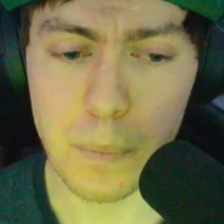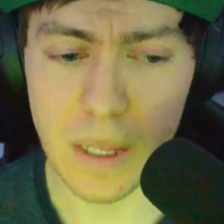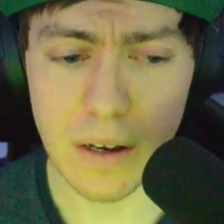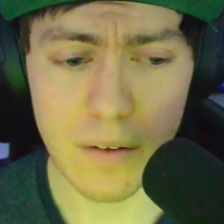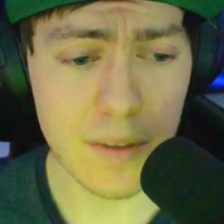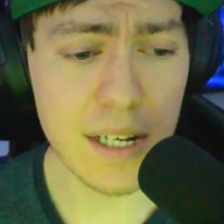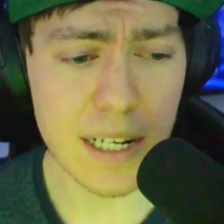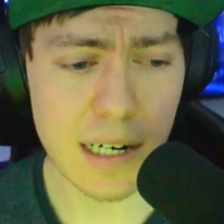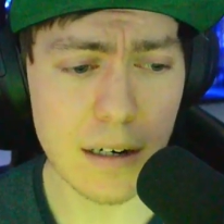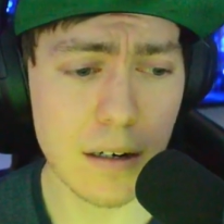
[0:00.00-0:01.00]
These
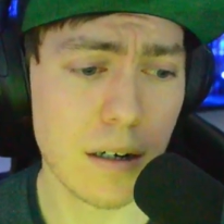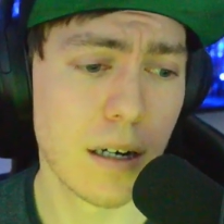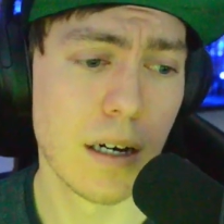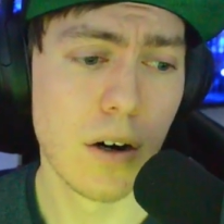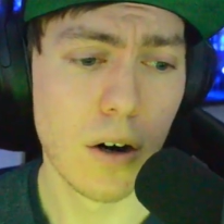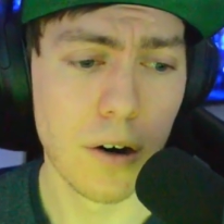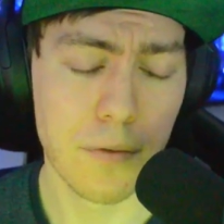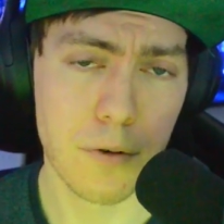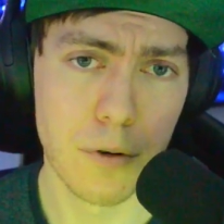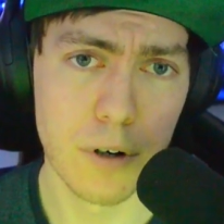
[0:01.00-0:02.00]
are, of
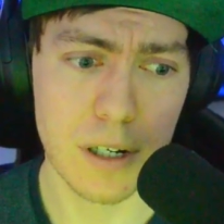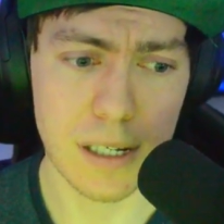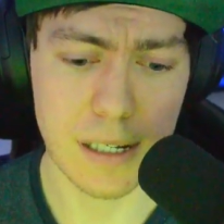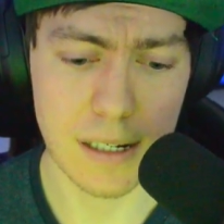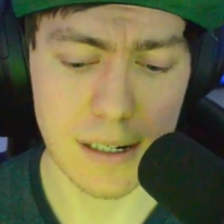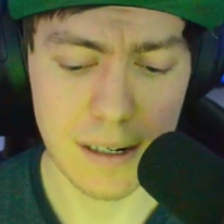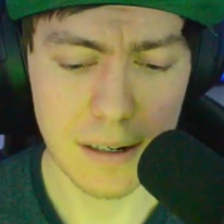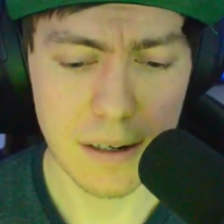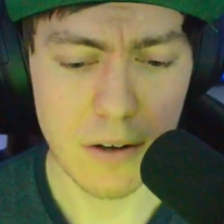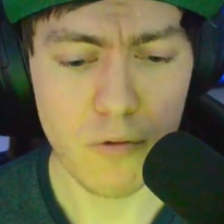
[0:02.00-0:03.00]
course,
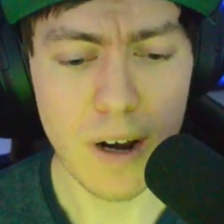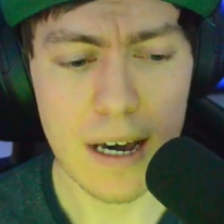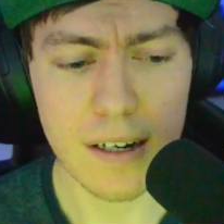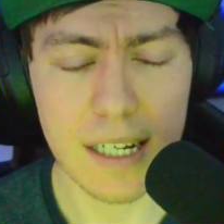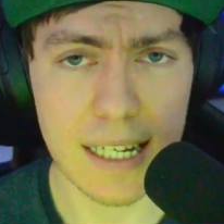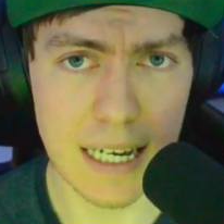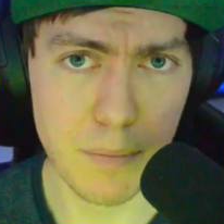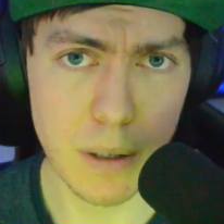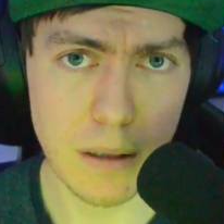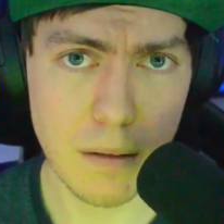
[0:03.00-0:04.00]
rather simple